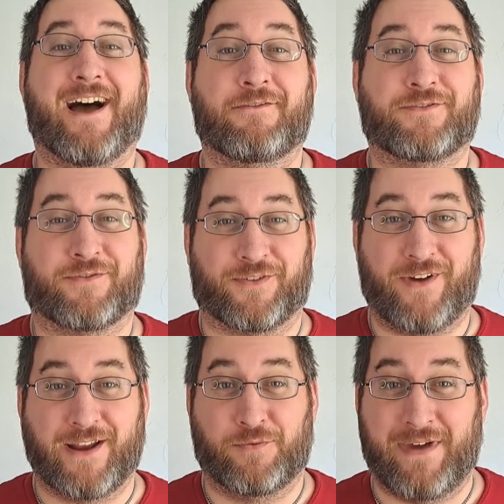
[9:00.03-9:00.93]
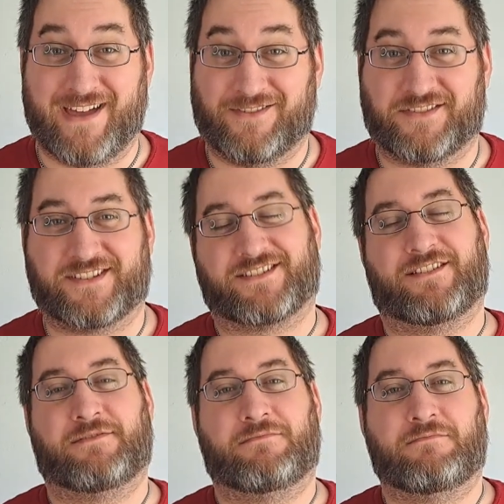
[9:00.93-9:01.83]
out for final battles.
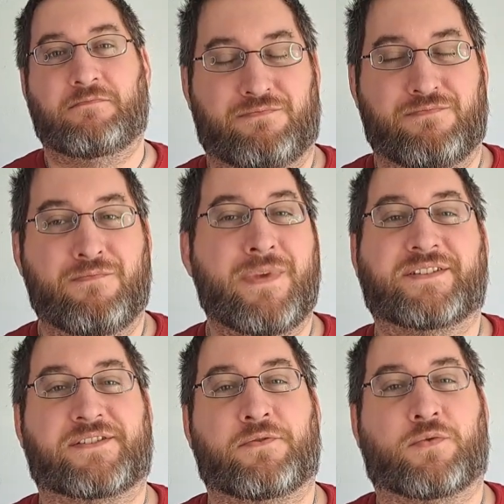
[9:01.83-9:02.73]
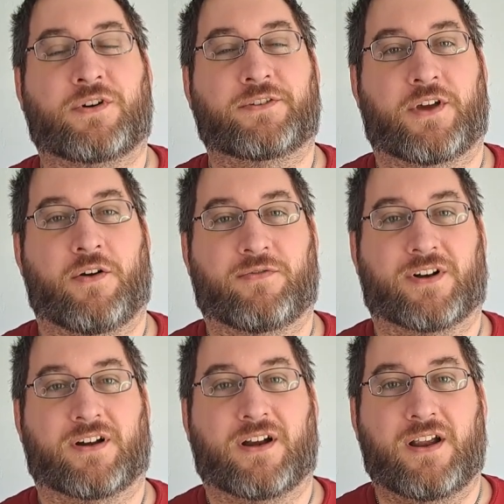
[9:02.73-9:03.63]
Myths the world
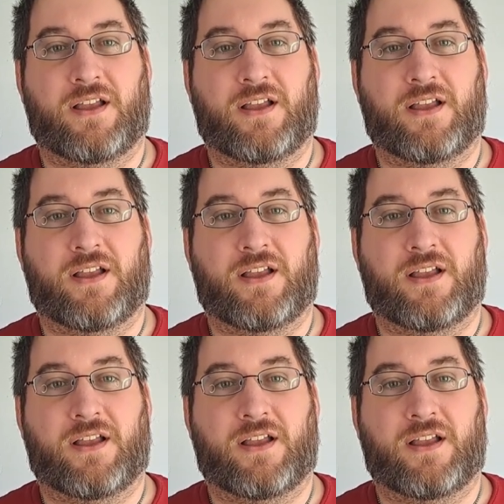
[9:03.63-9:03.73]
over